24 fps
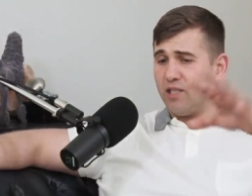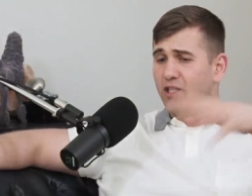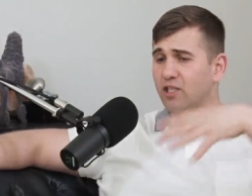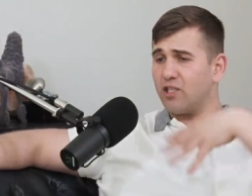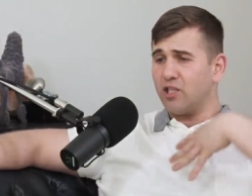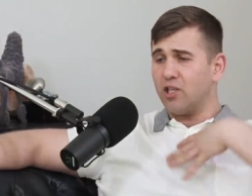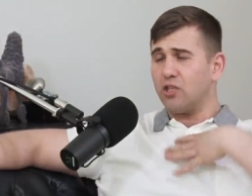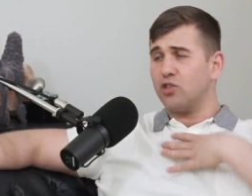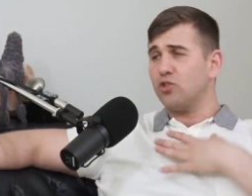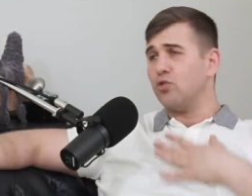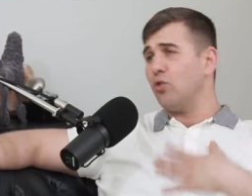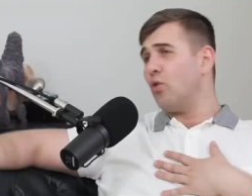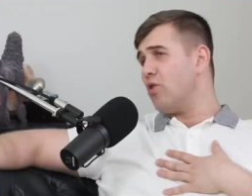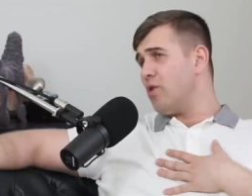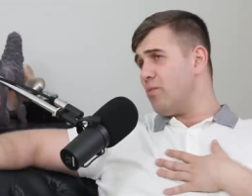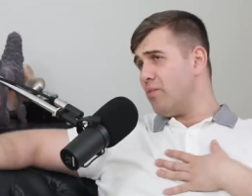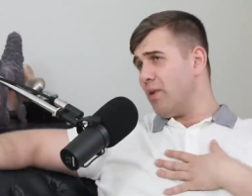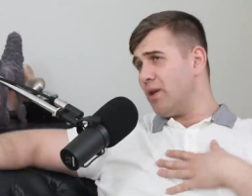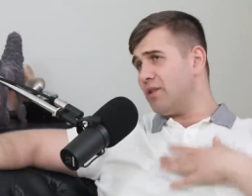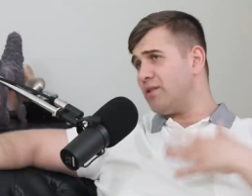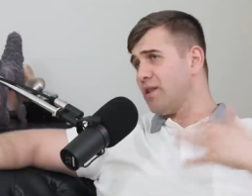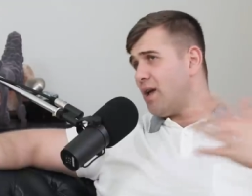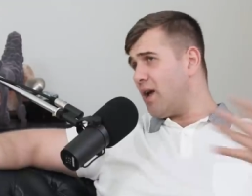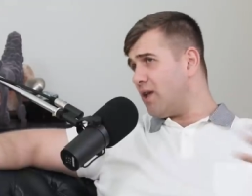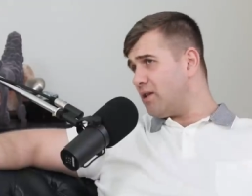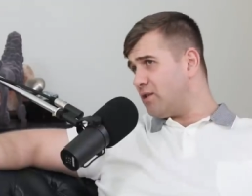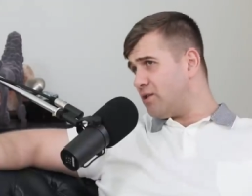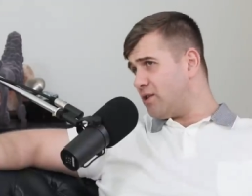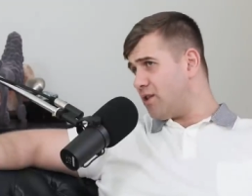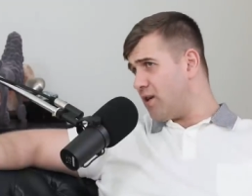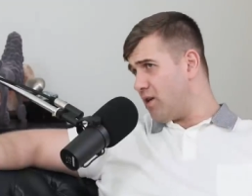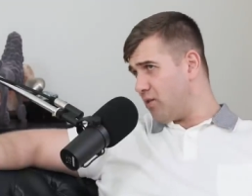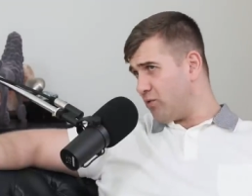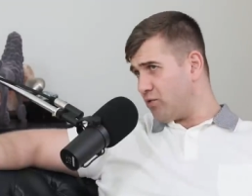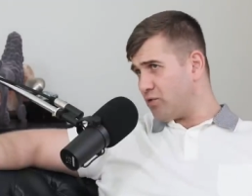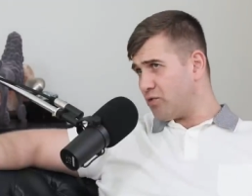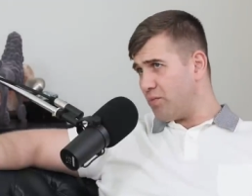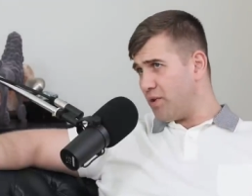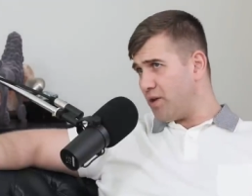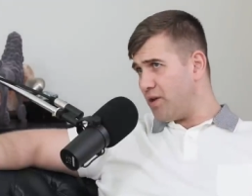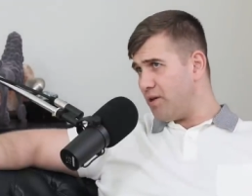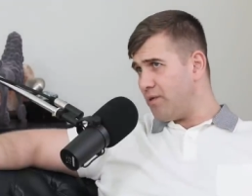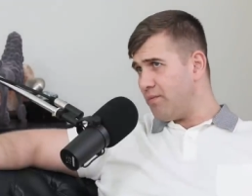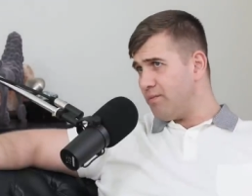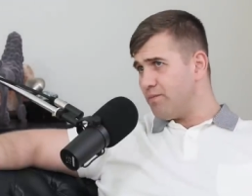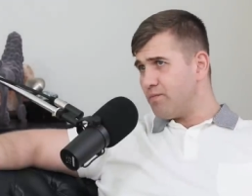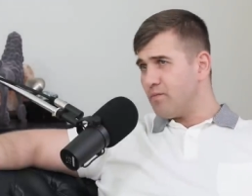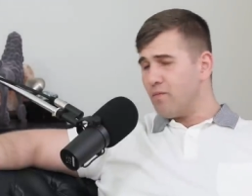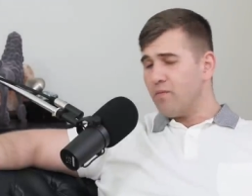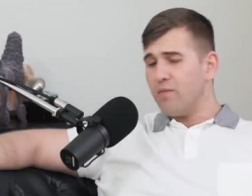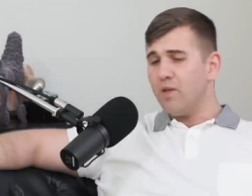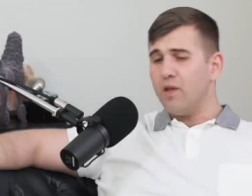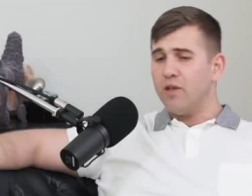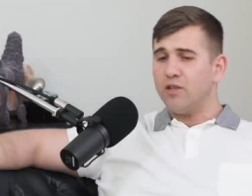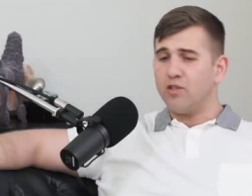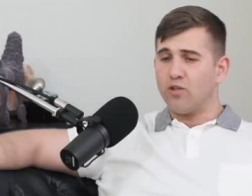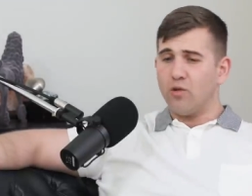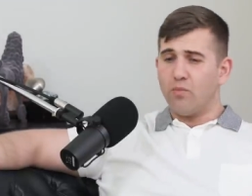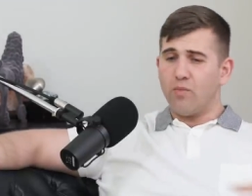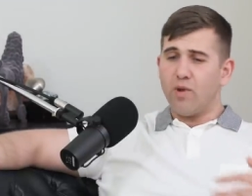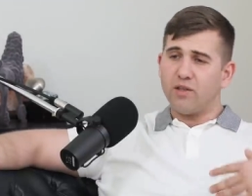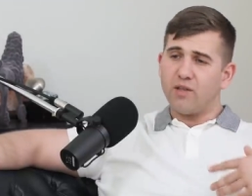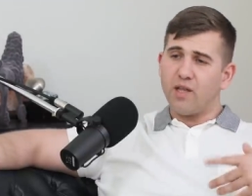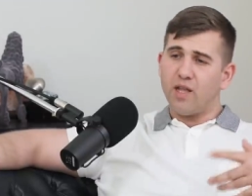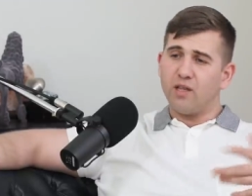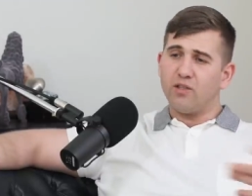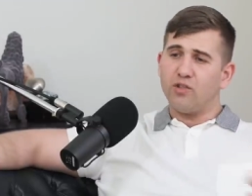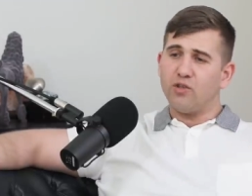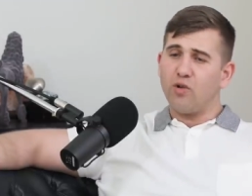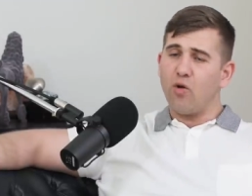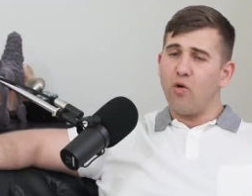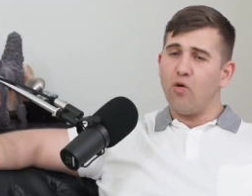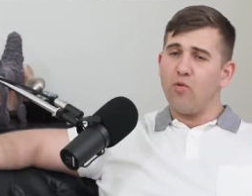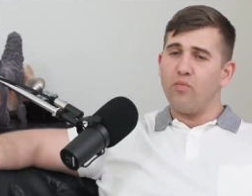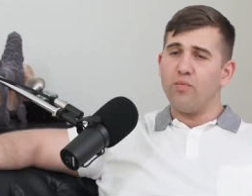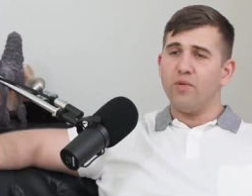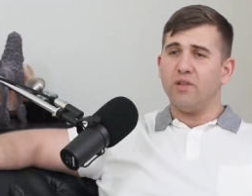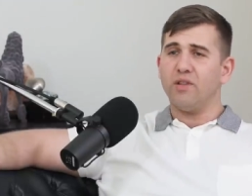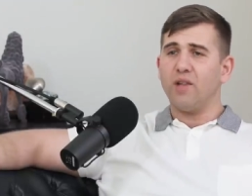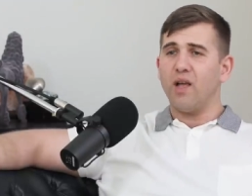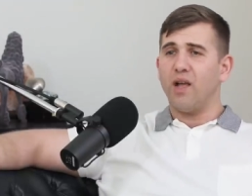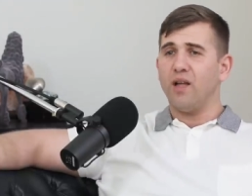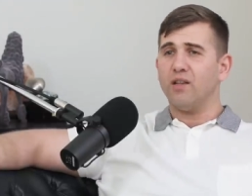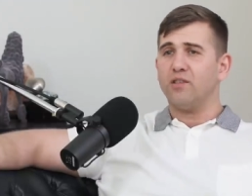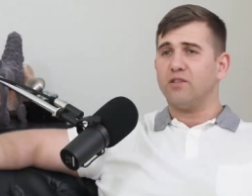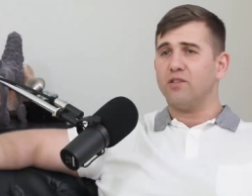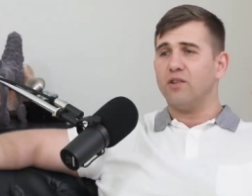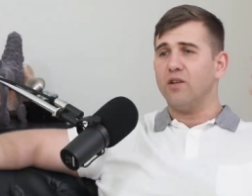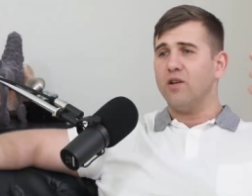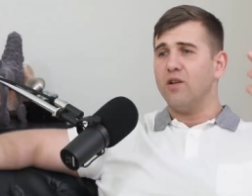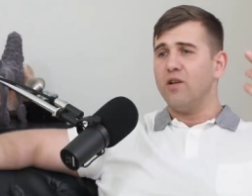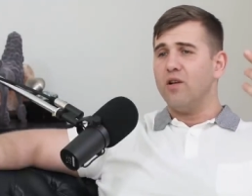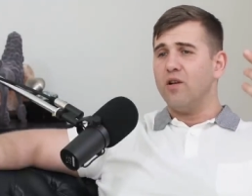is the story my dad tells me. So my dad told me that